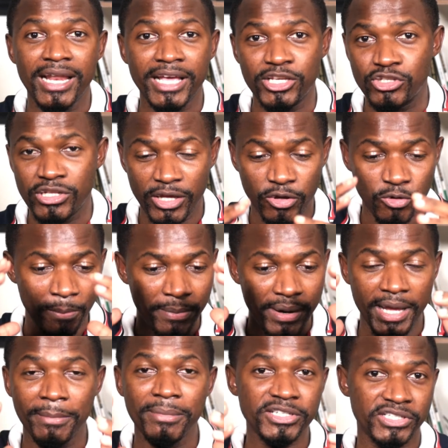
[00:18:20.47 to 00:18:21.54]
It's like you
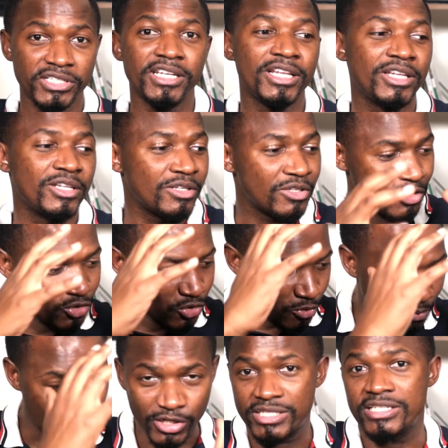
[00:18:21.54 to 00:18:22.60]
buy a machine, you
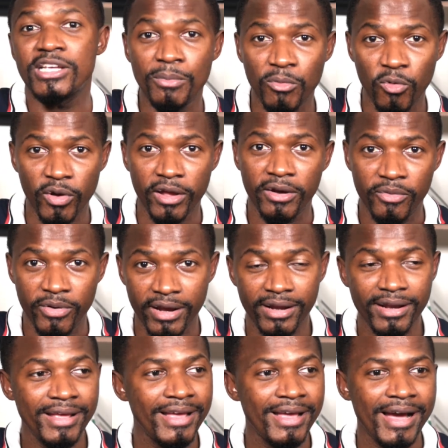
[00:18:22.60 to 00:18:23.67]
put it somewhere, right?